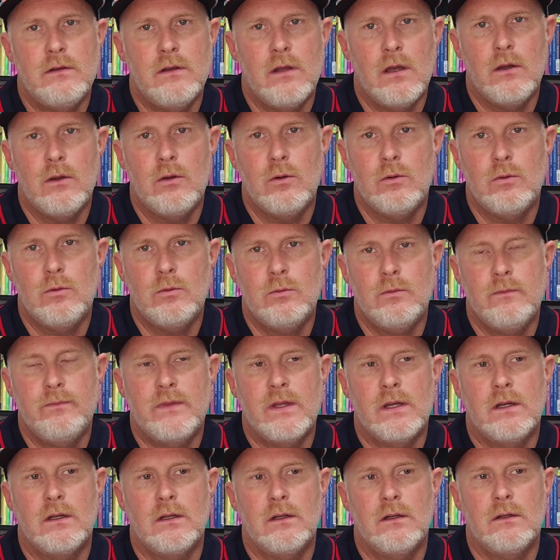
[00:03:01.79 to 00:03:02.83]
know
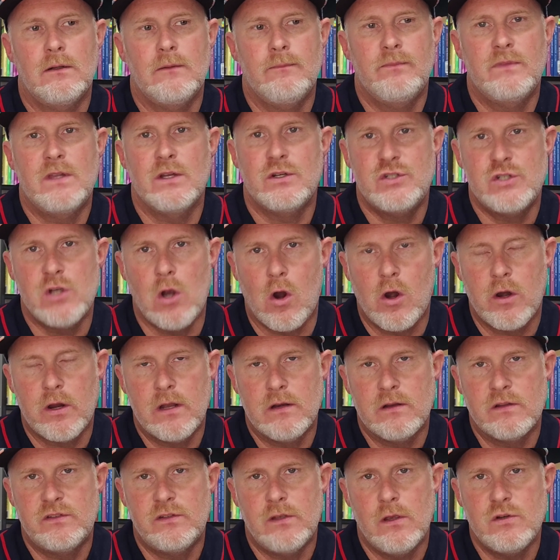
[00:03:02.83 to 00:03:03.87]
the
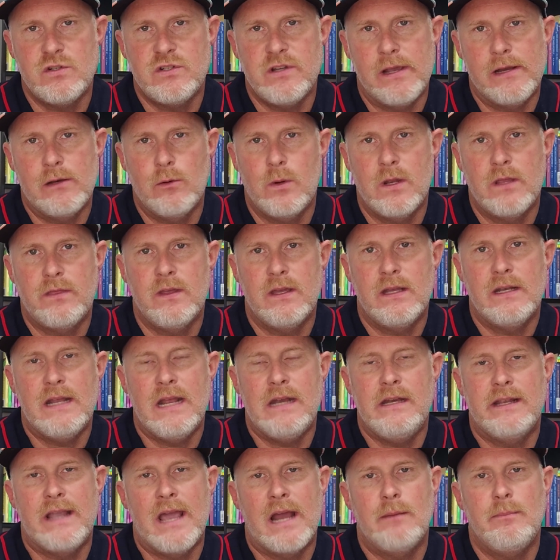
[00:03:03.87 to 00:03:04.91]
jargon associated with it,
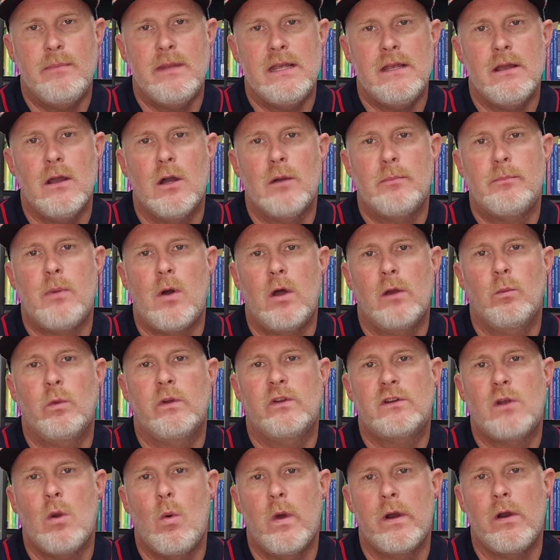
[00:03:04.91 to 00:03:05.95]
and you got to be up on
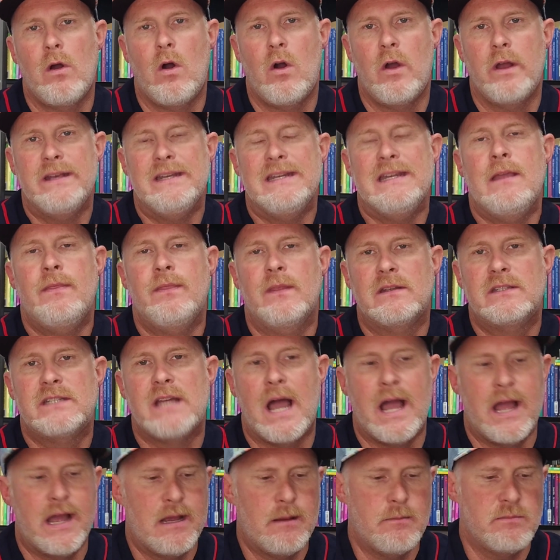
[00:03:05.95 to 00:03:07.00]
what's going on in the
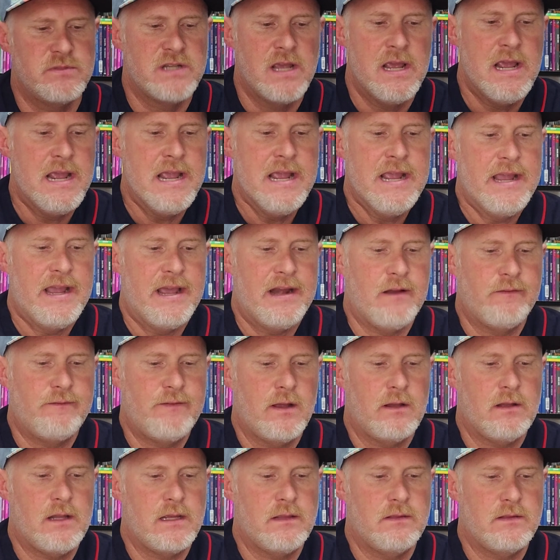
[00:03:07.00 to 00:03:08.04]
times. And I
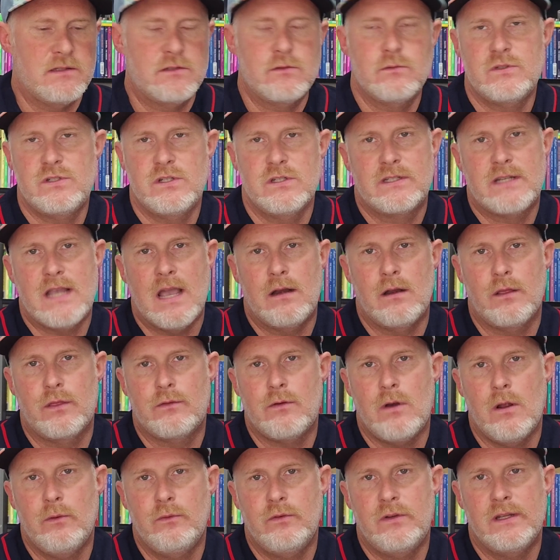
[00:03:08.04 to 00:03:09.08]
felt like this was just kind of
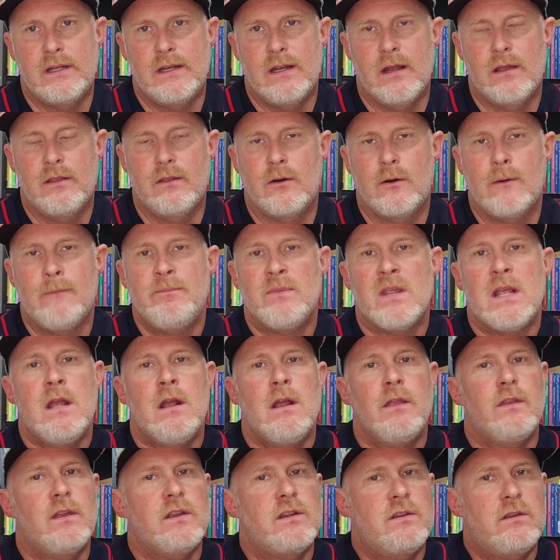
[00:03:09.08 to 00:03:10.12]
thrown together.
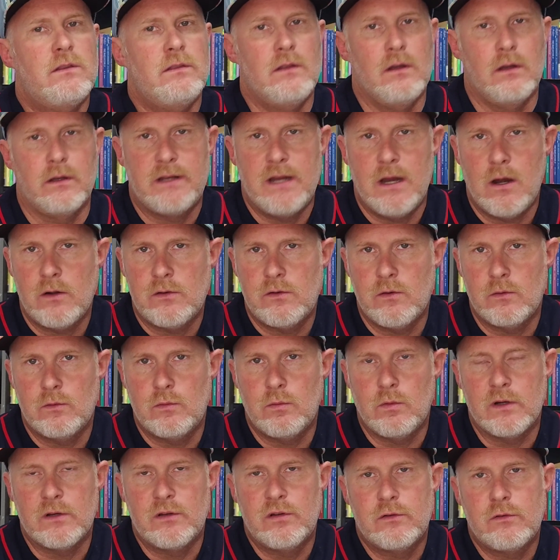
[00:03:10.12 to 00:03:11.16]
The characters
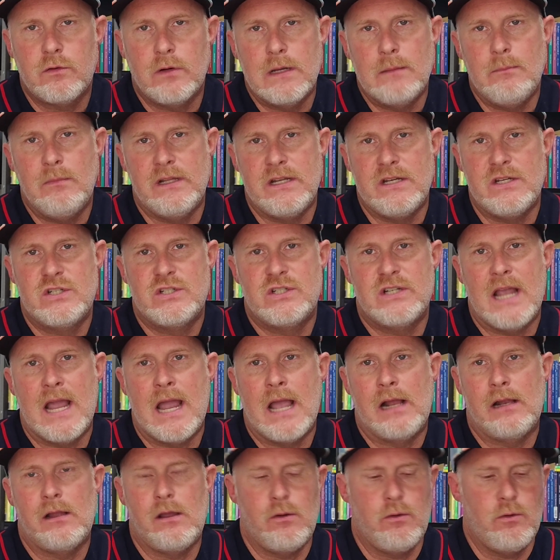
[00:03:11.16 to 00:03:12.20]
were extremely
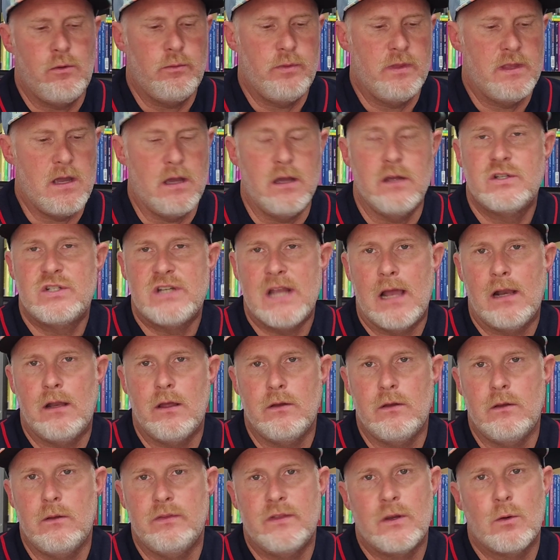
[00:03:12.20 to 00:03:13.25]
shallow.
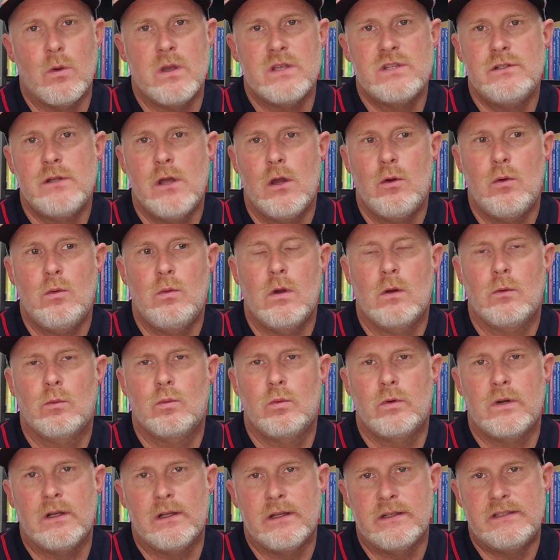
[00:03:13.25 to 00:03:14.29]
There was no
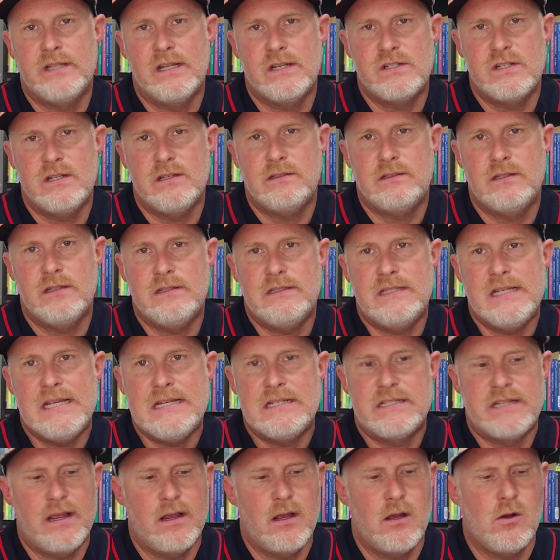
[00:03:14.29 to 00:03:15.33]
real attention to
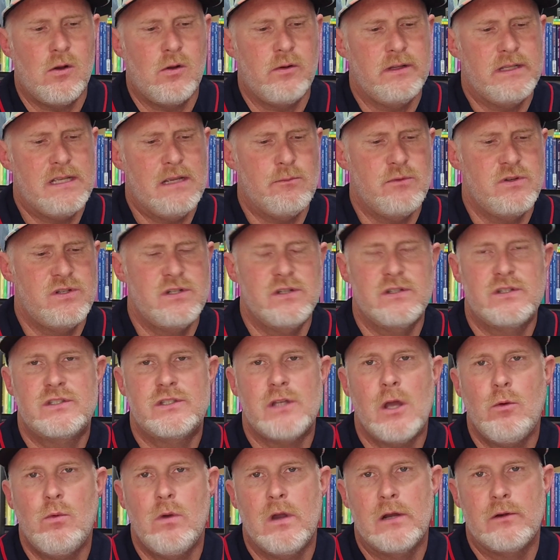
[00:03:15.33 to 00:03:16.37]
detail. It was just
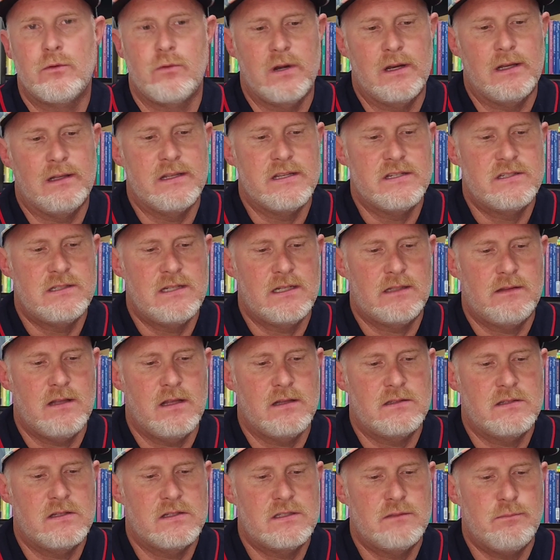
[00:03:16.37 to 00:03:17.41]
so unrealistic
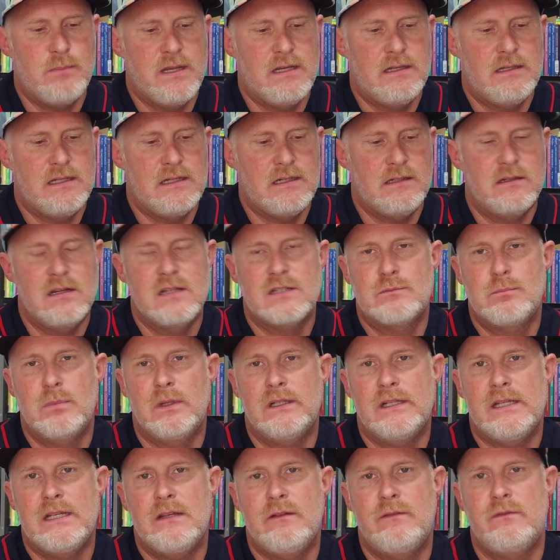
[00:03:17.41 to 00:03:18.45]
that suspending
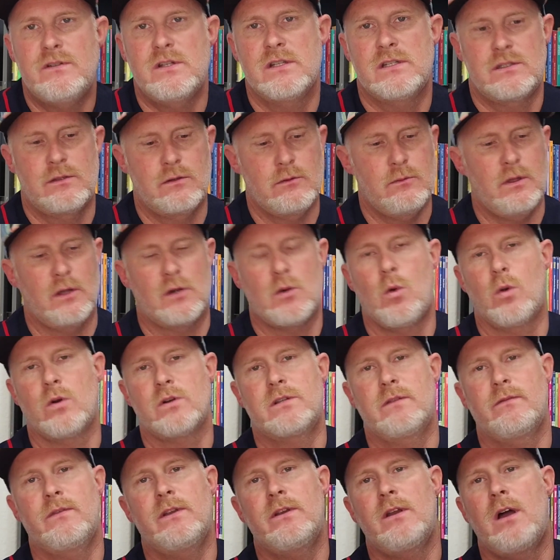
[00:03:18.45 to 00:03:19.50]
disbelief just through the
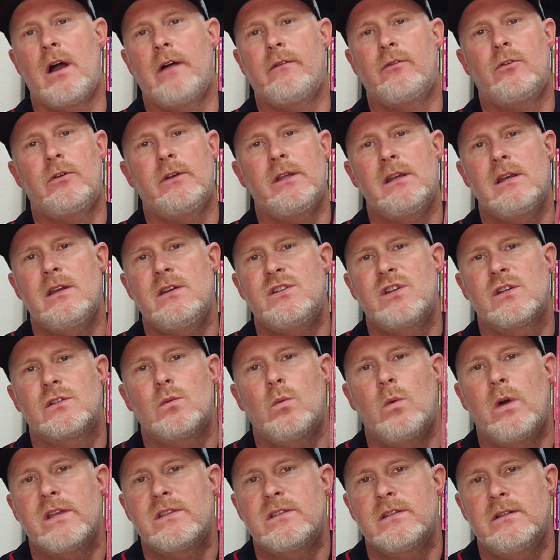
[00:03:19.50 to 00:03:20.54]
course of the novel, it just
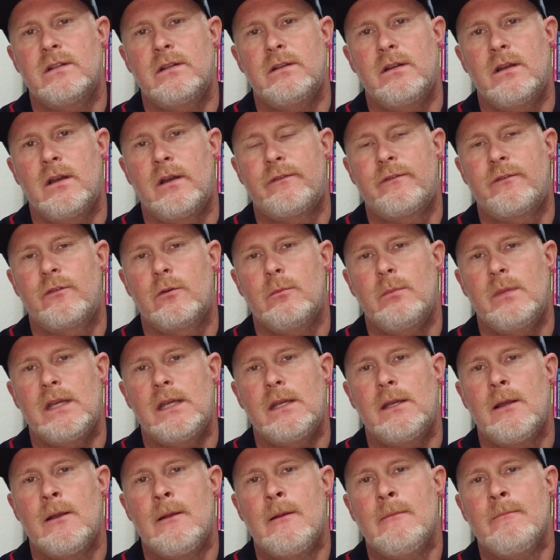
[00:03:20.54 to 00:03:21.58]
wasn't enough for me.